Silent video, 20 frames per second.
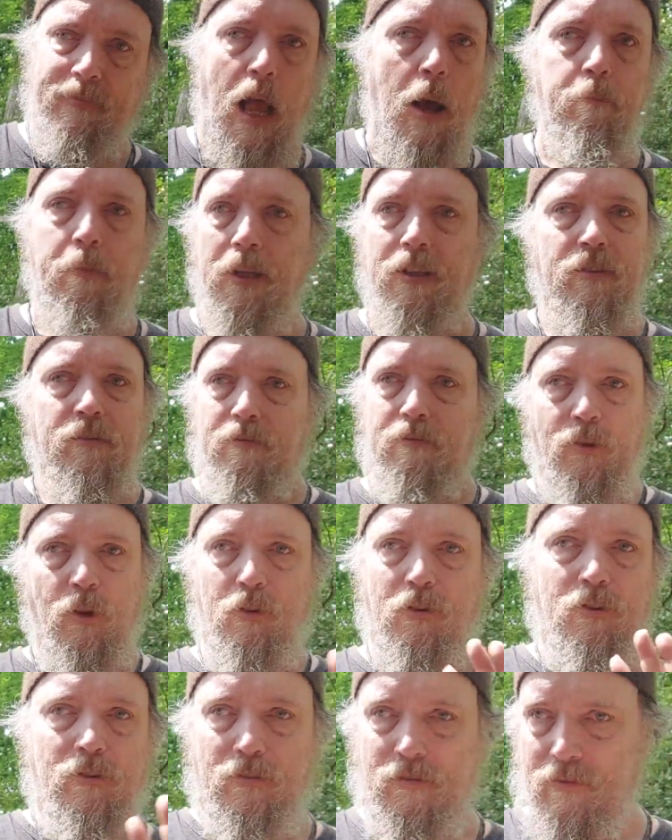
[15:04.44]
but
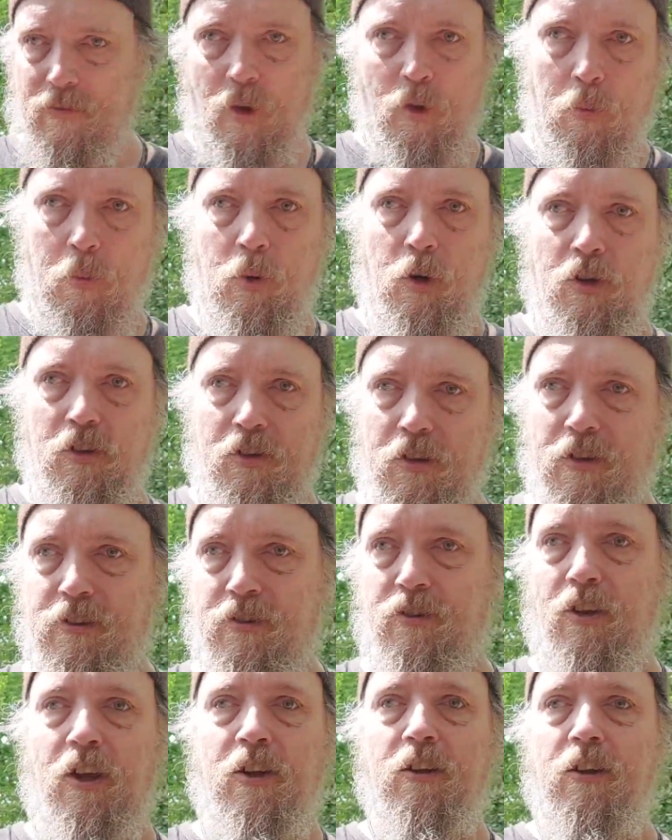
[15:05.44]
not a political
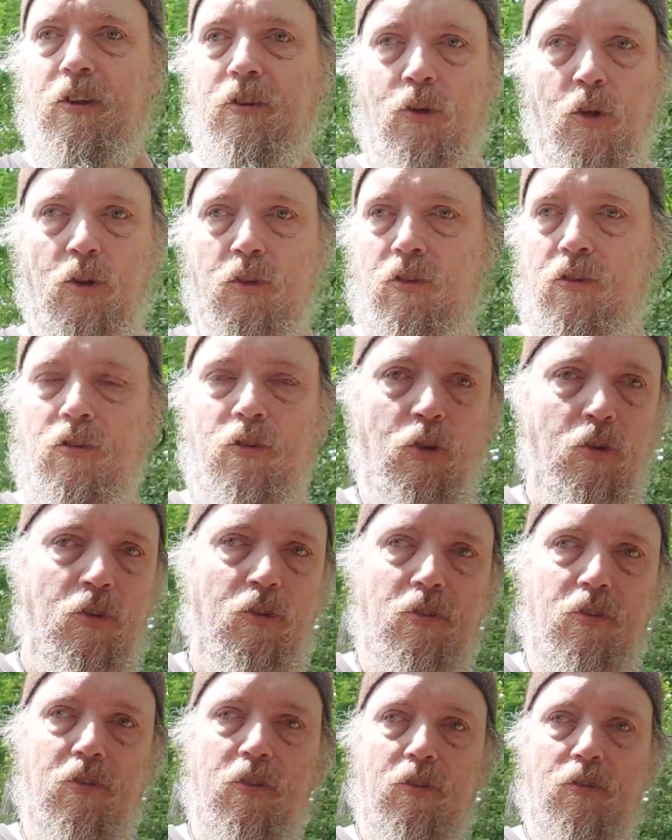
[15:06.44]
channel, not
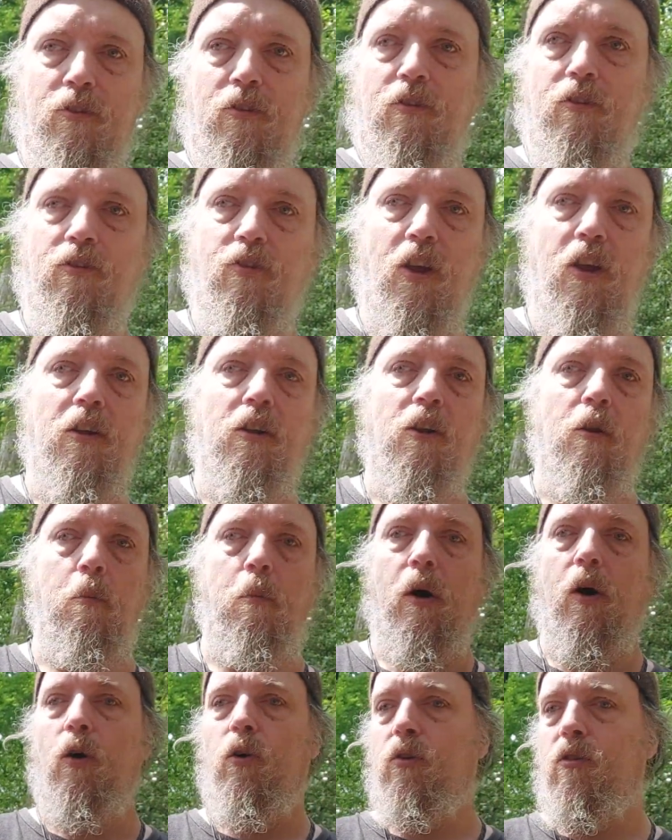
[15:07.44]
a channel
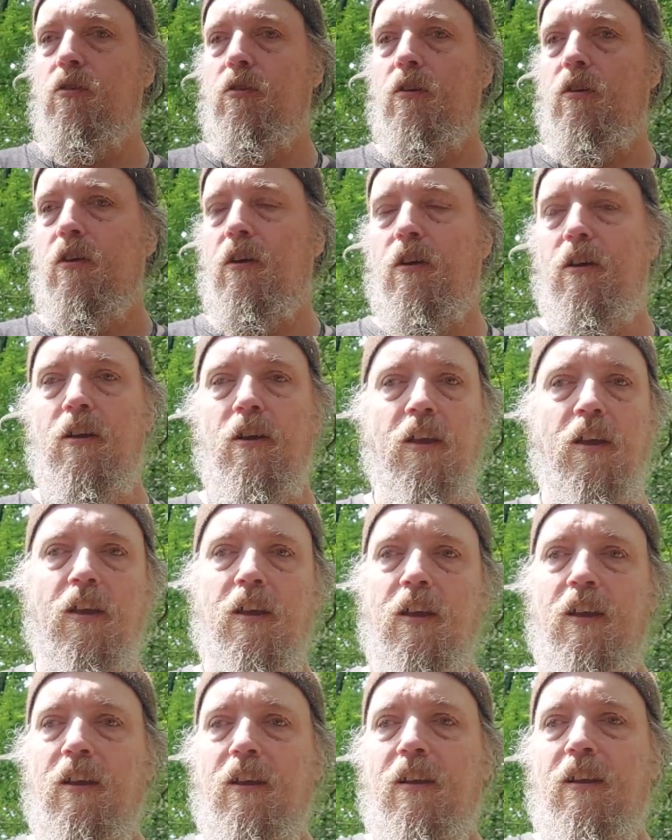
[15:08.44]
about
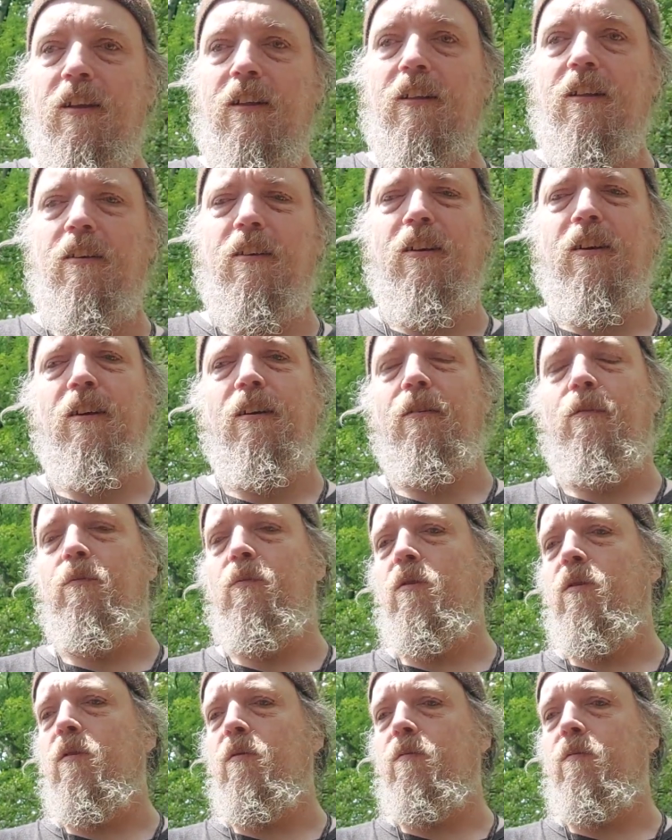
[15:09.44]
the